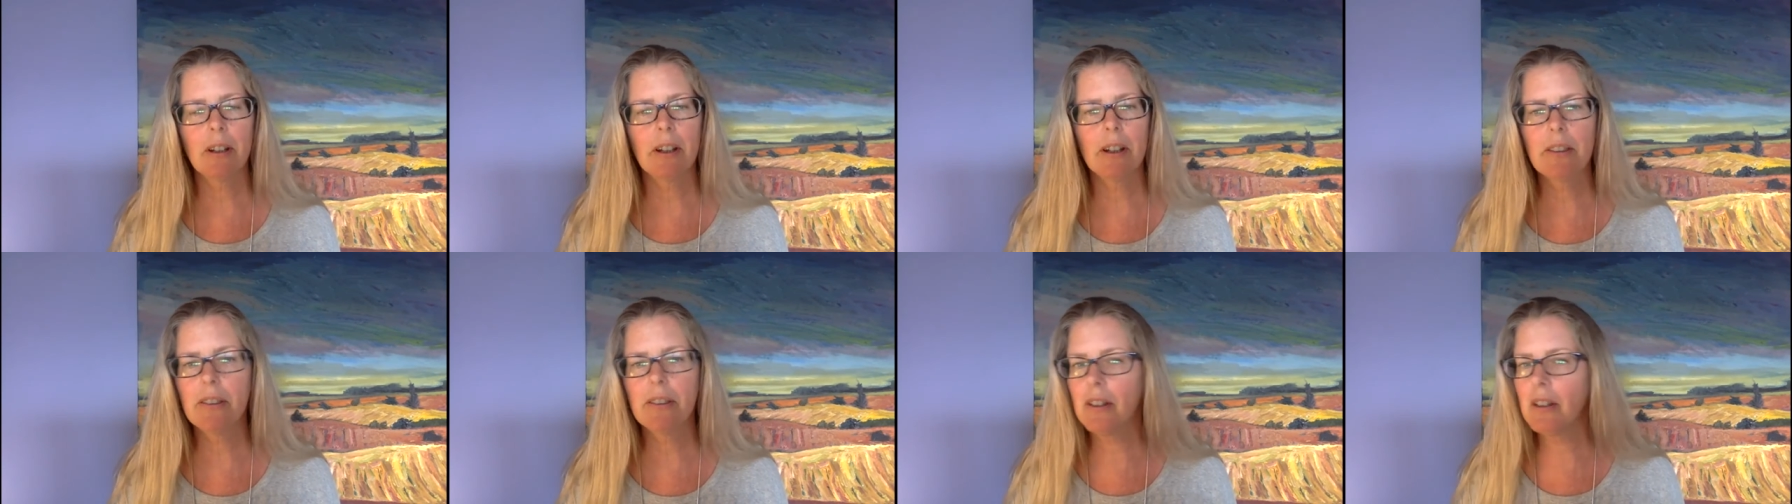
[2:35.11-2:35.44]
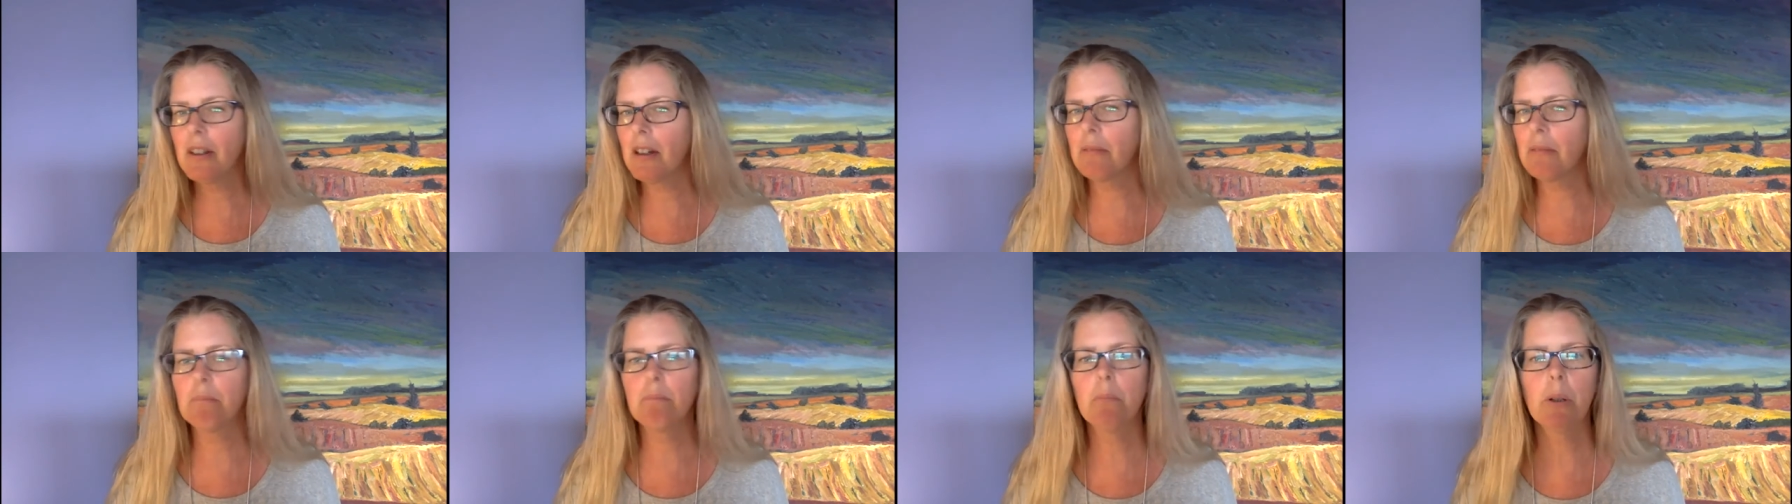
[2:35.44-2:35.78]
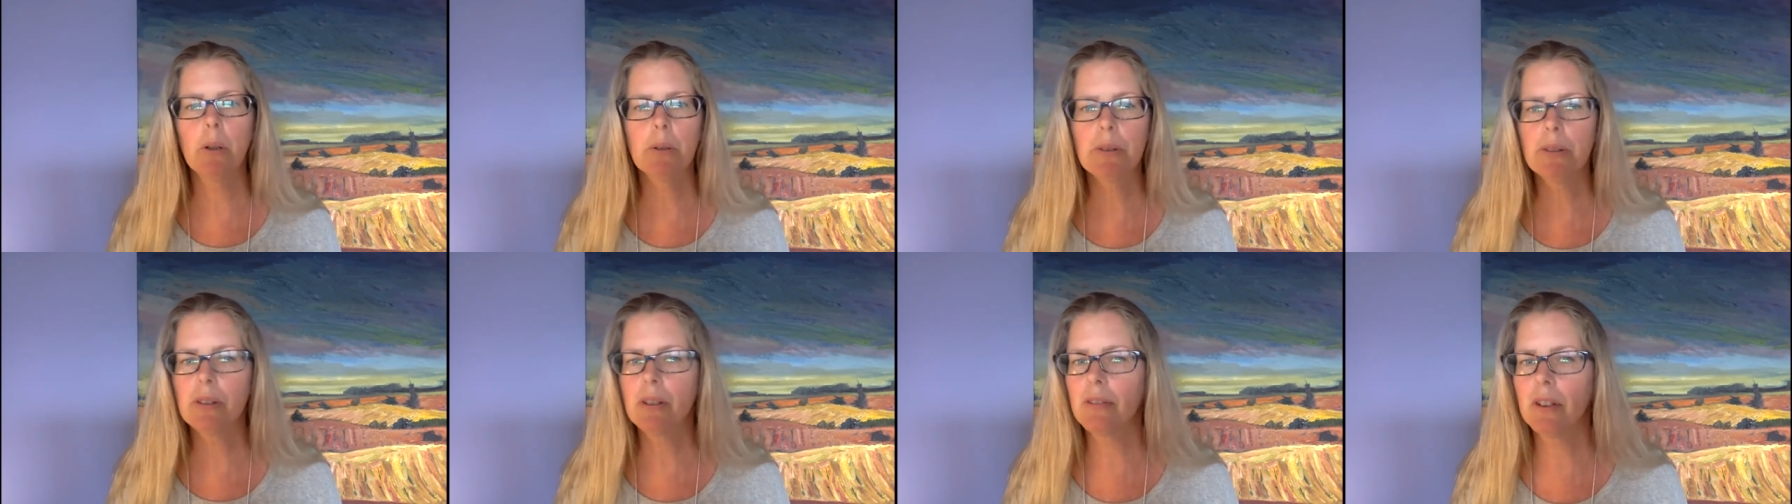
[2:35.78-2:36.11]
I think
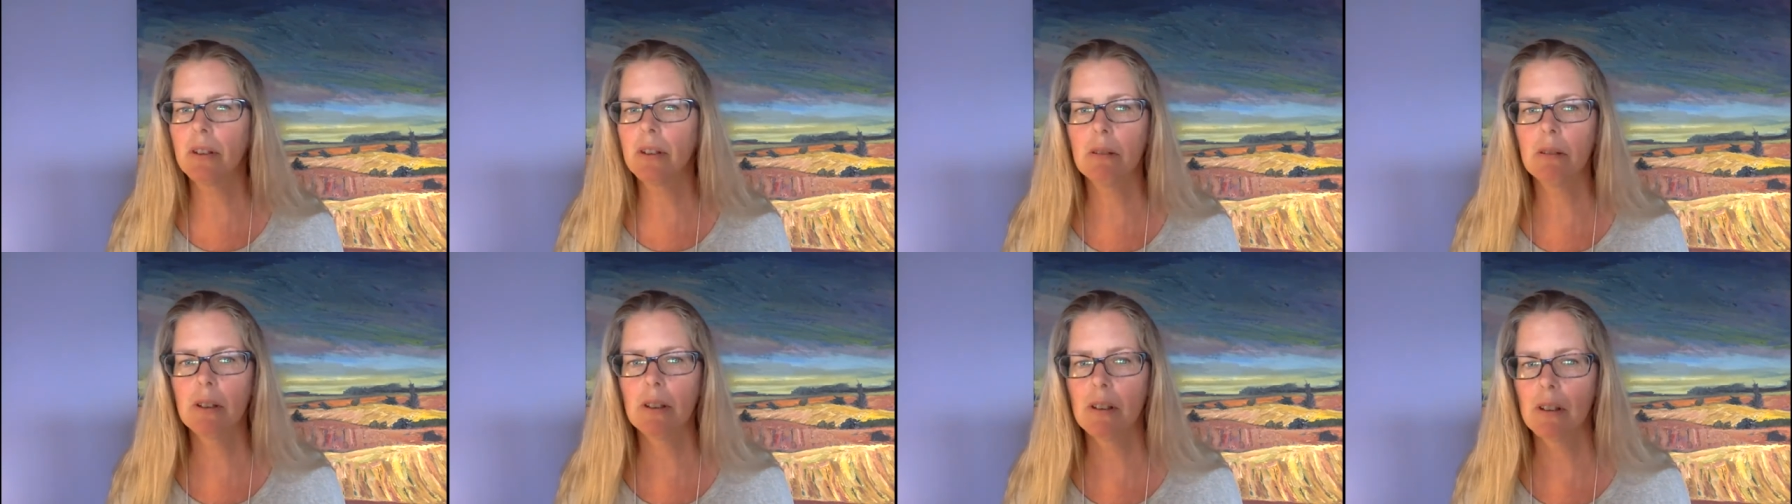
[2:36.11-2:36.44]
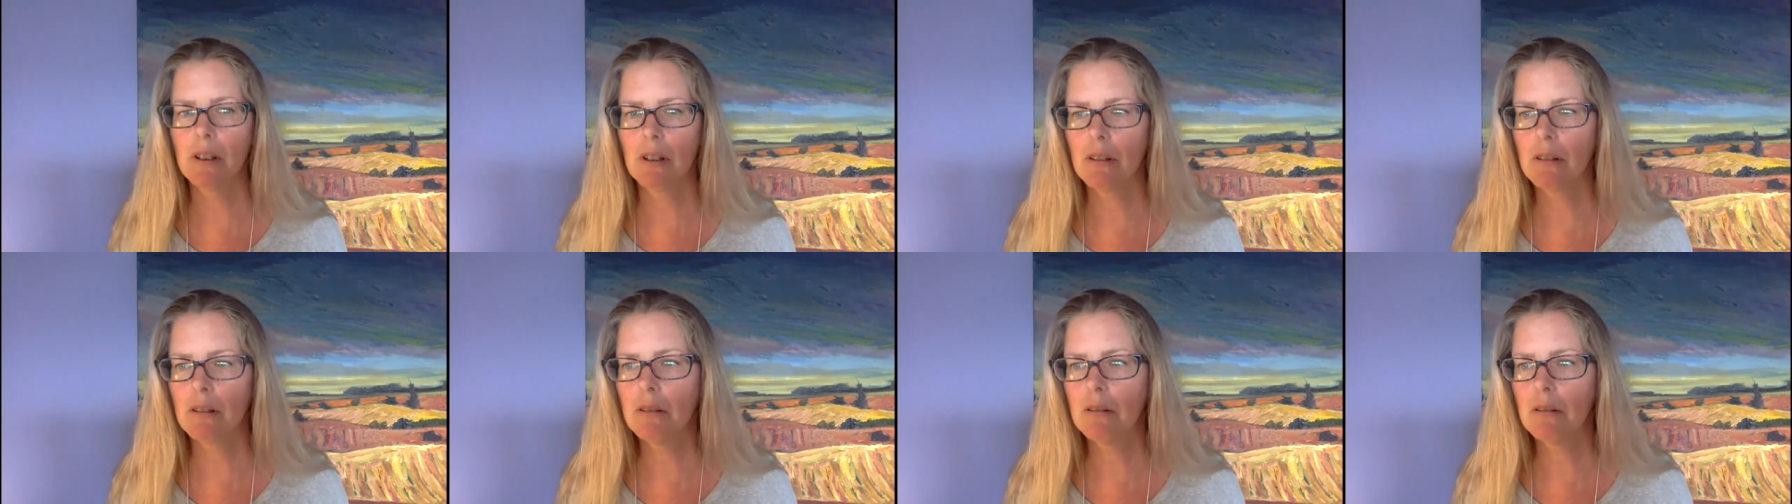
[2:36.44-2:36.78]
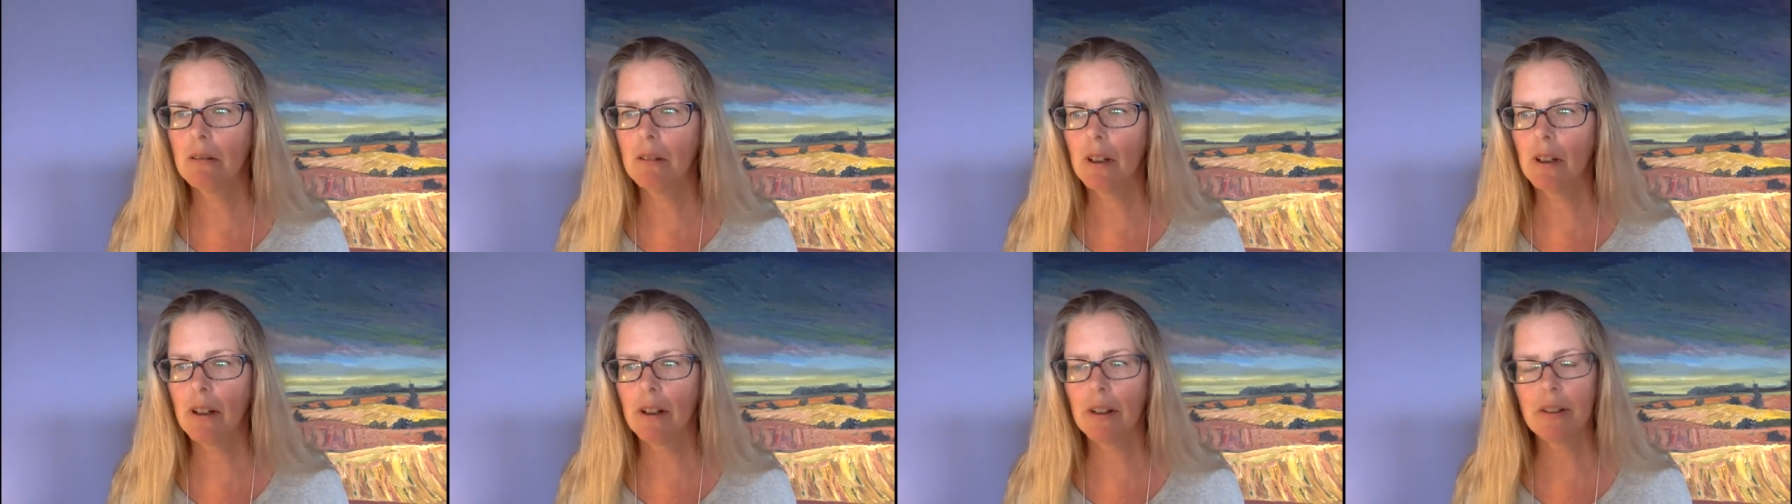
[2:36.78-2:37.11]
most of you would
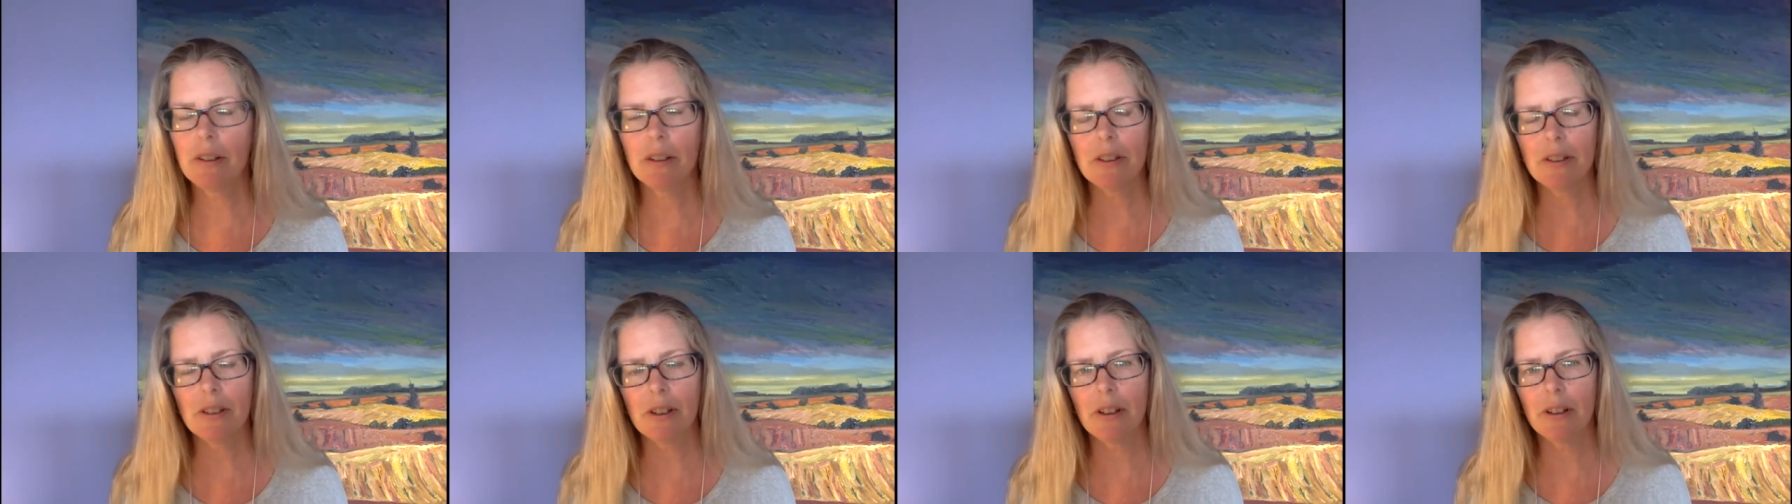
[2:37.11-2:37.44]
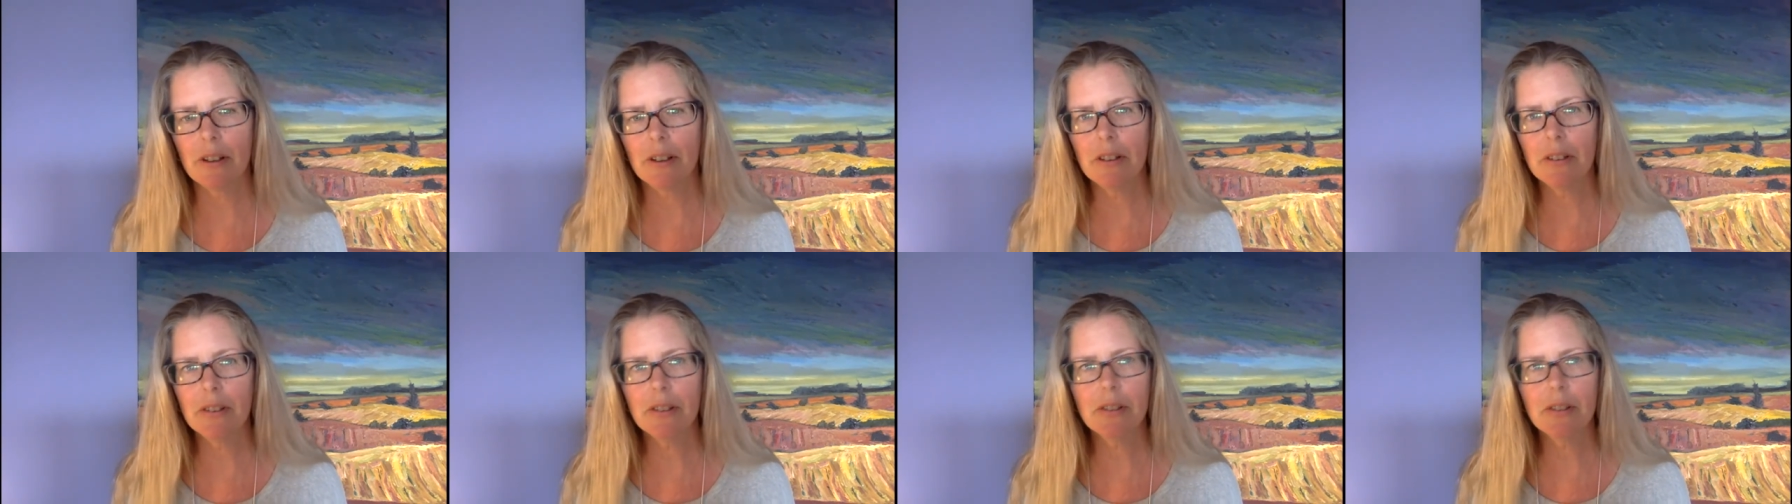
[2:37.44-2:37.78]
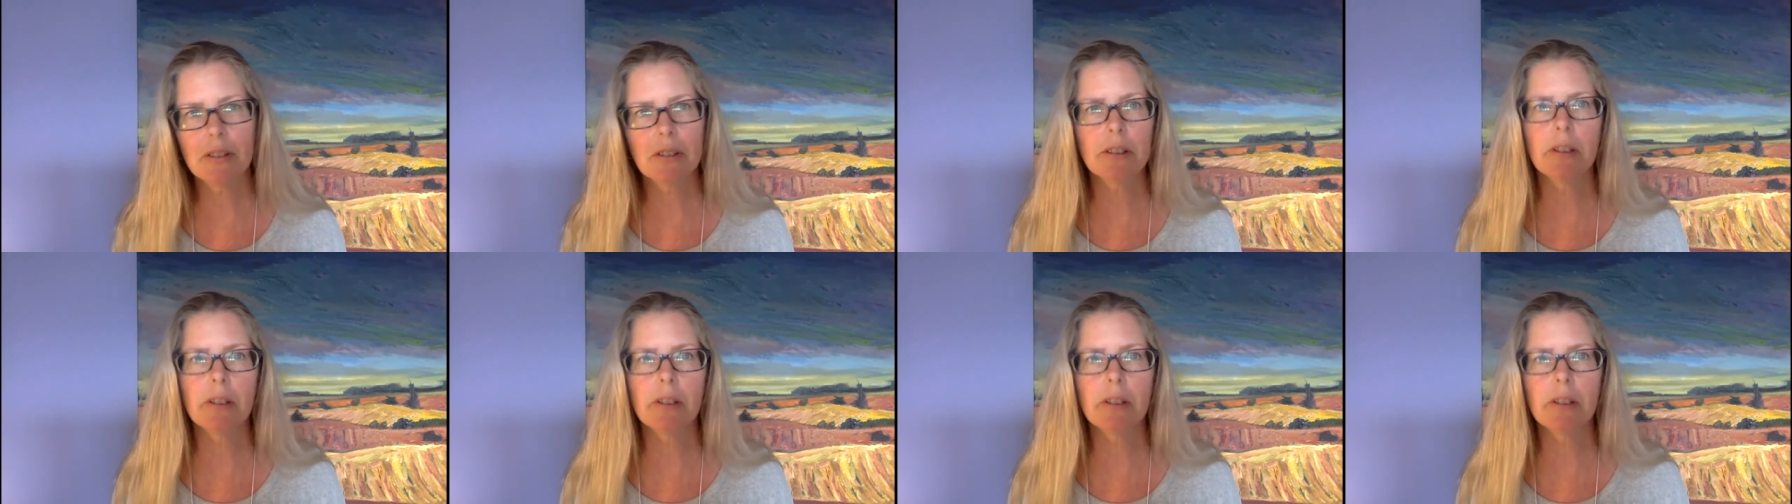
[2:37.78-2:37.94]
know are dishonest.